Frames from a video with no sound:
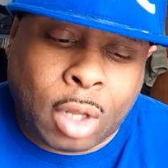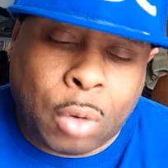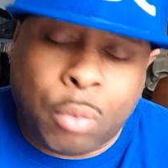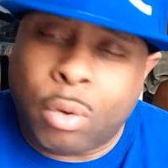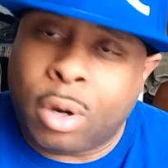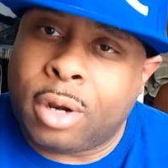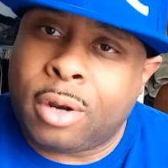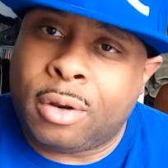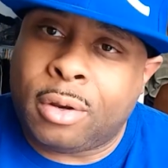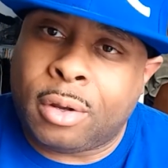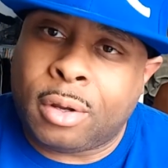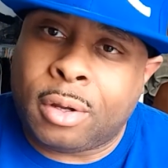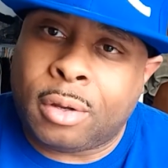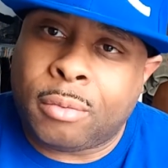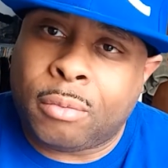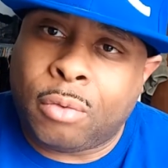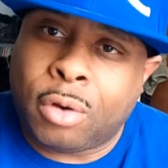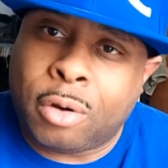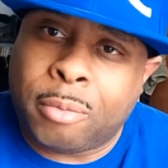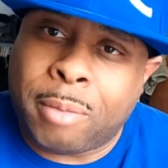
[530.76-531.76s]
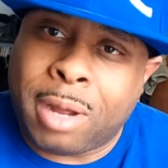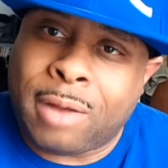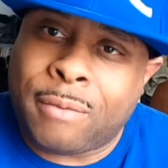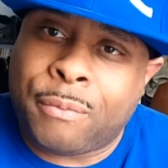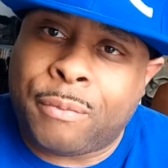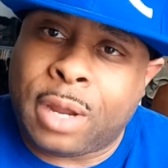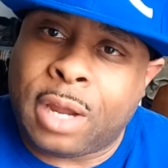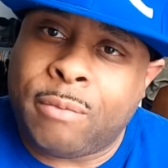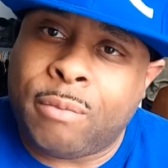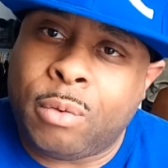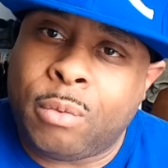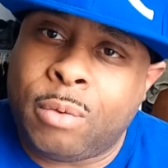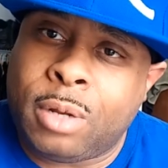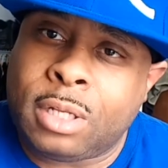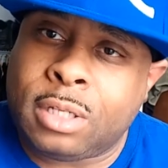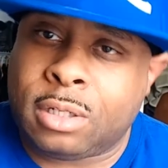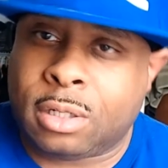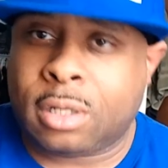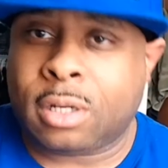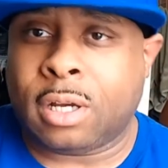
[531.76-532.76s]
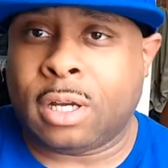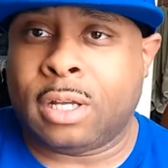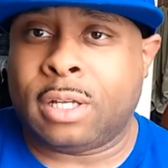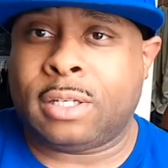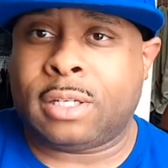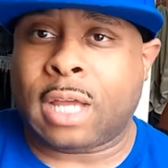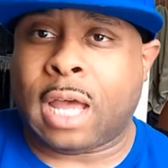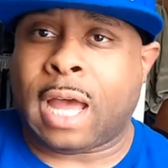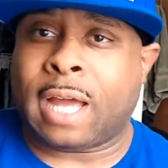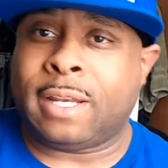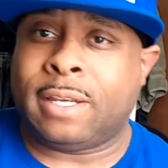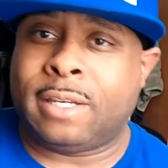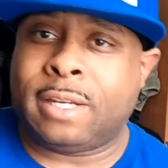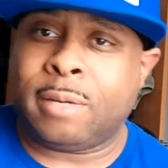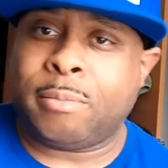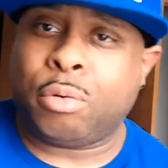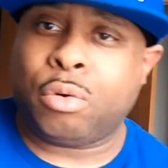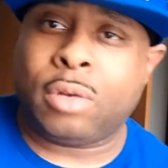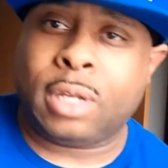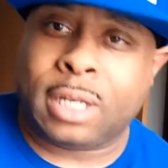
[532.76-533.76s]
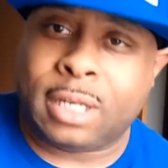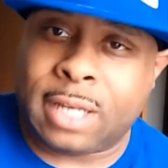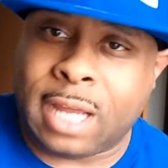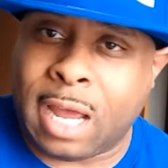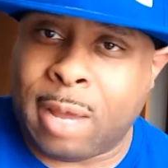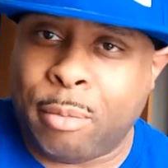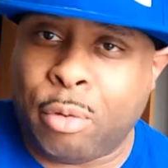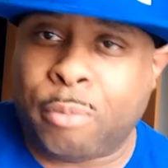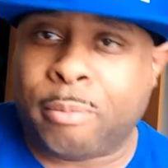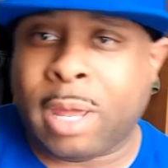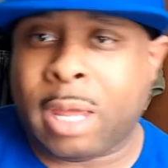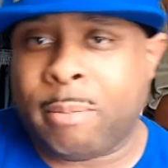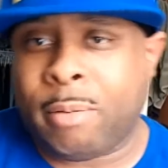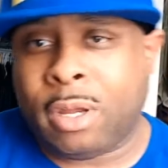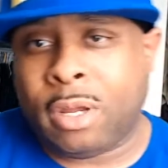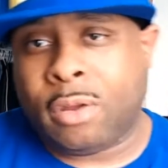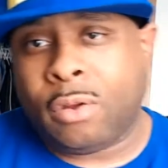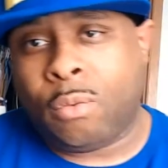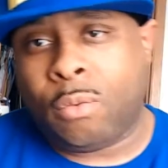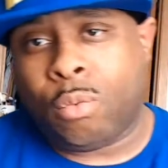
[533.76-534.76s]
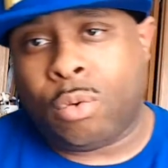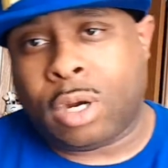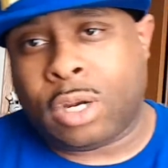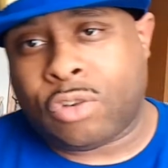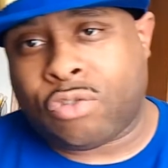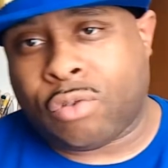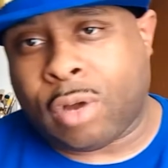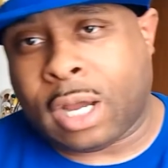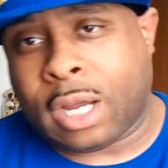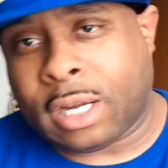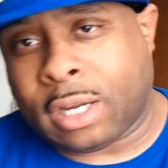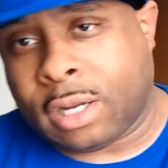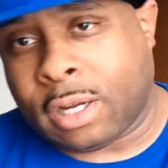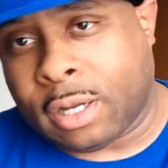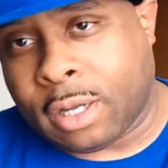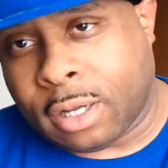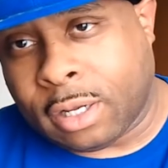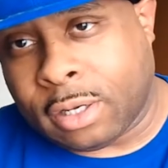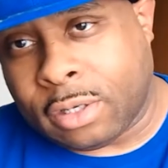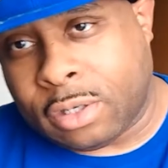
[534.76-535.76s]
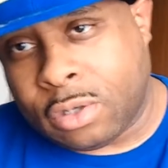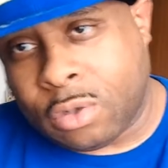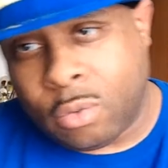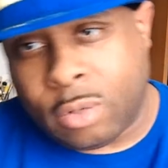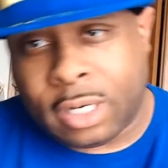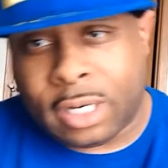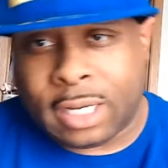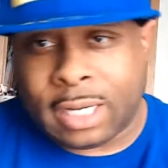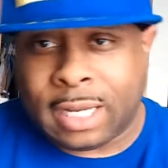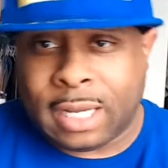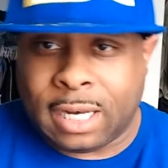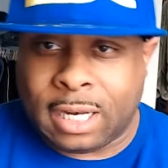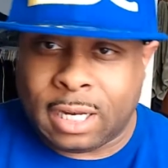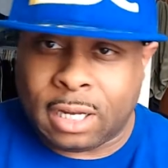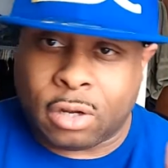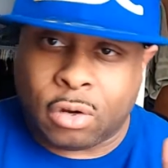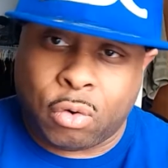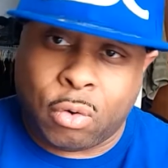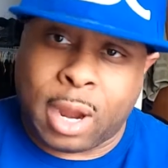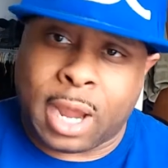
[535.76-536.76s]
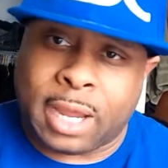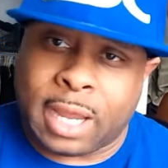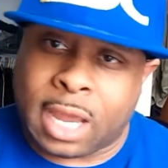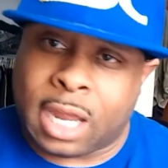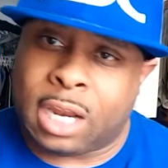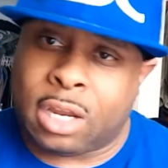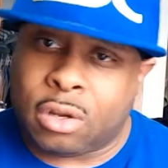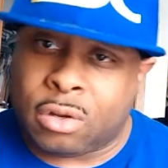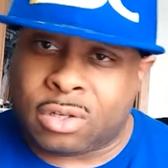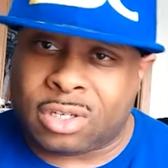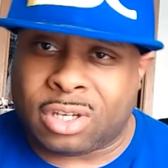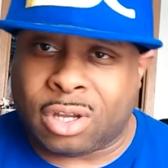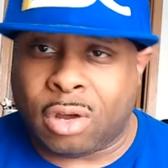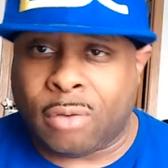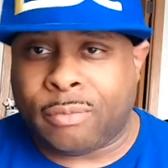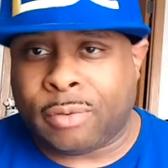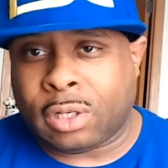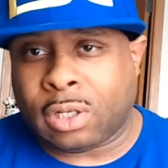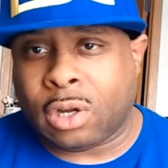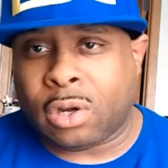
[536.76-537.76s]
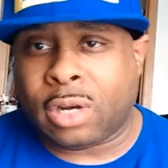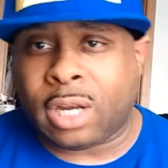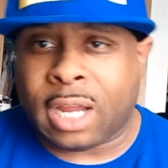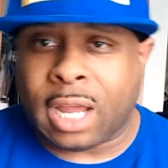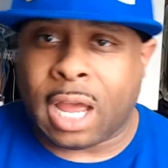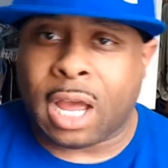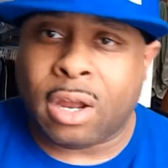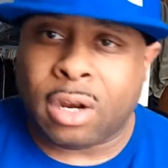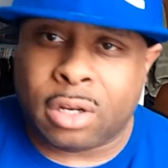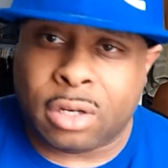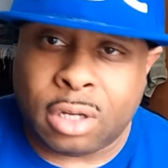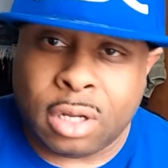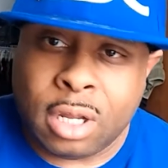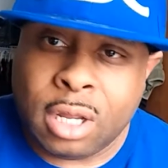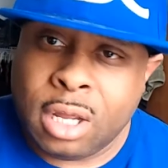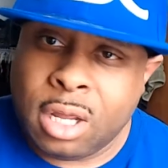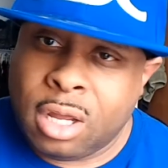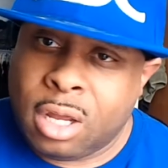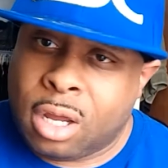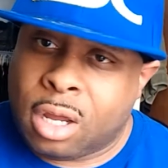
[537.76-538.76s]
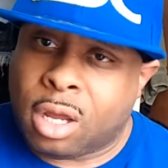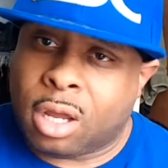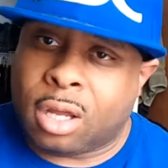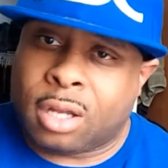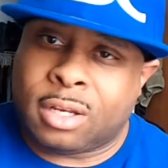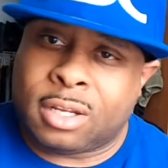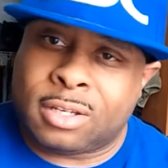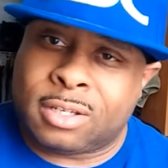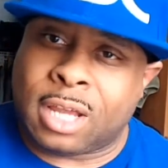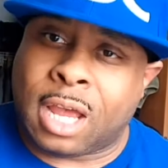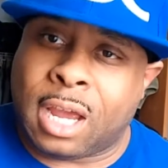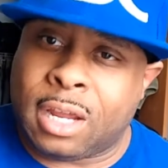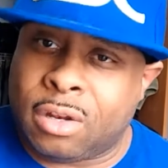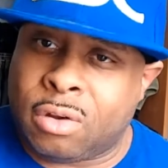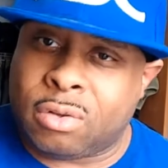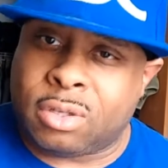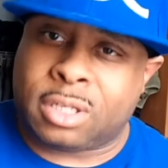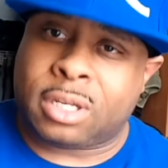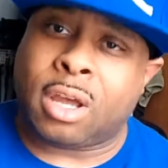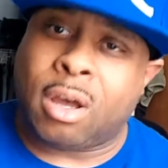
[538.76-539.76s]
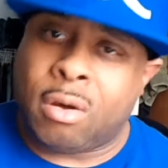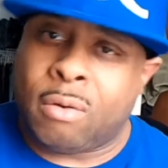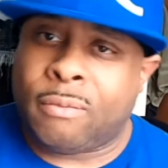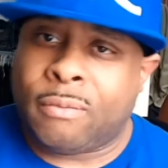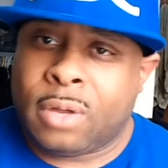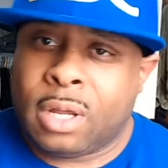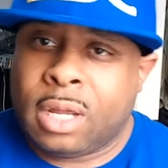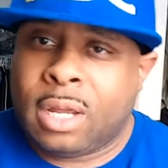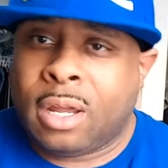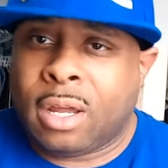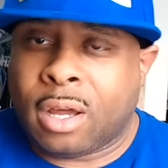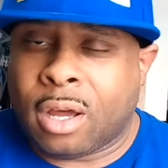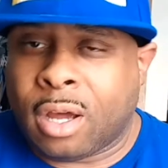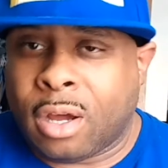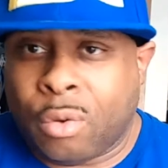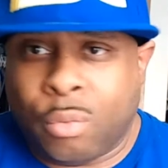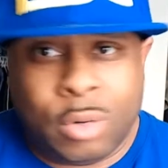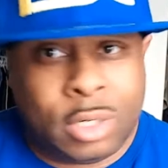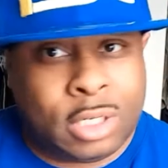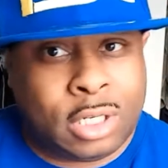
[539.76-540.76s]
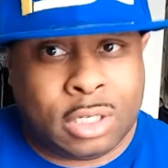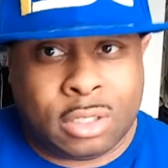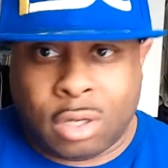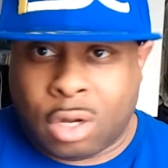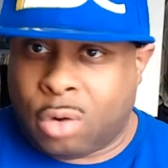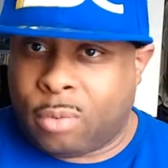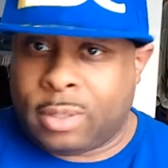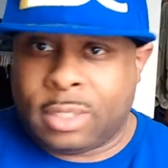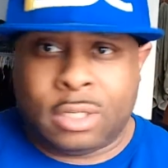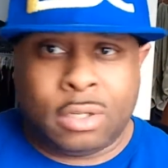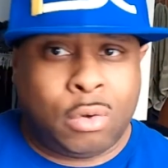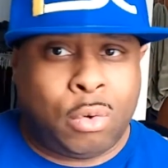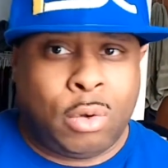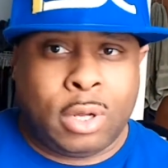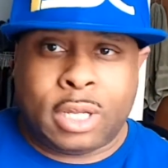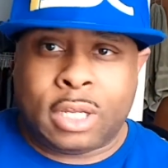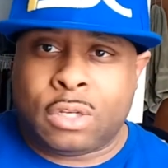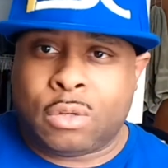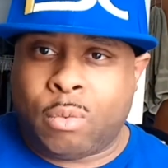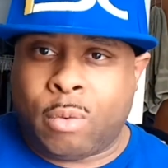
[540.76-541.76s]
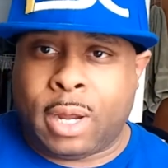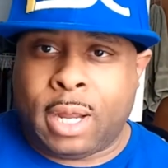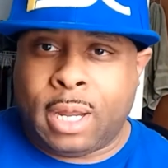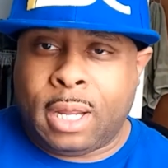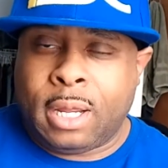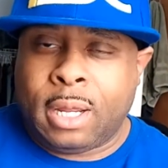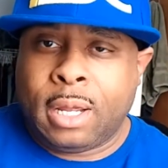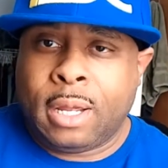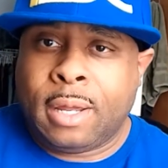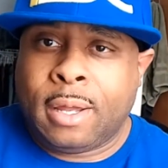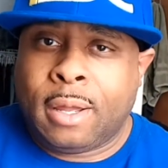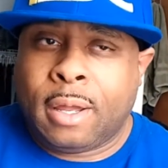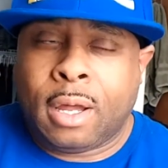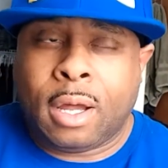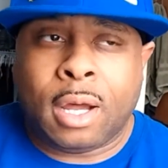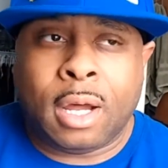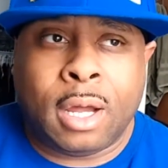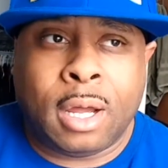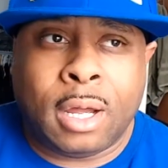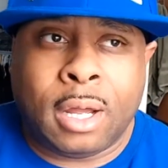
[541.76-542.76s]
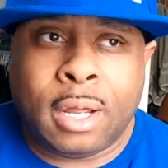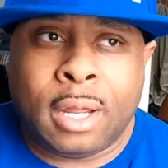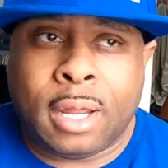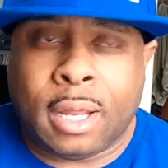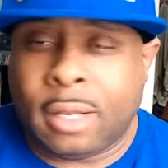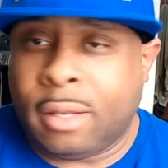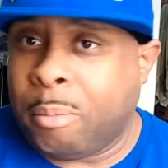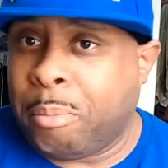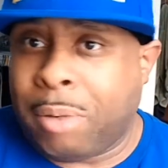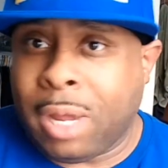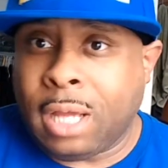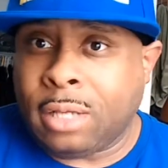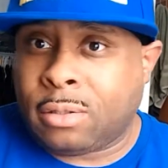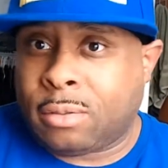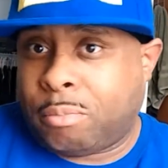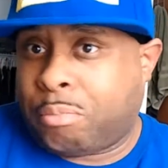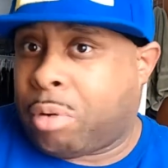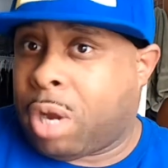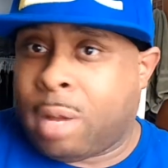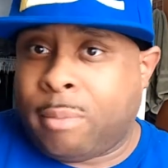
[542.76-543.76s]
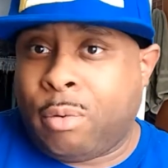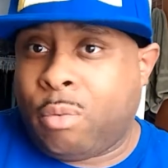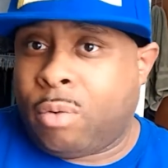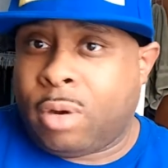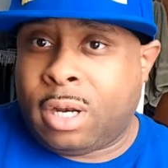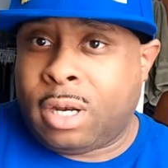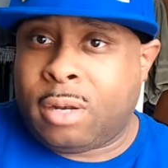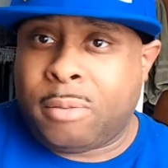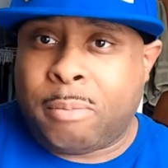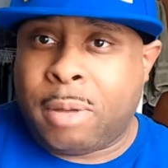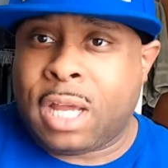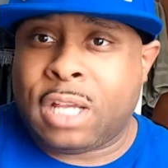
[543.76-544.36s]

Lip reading: one of my favorite ones, because I dibble and dabble. Maybe you want to try getting a crack at it yourself and learning how to design yourself, which is always the quickest way, and probably one of the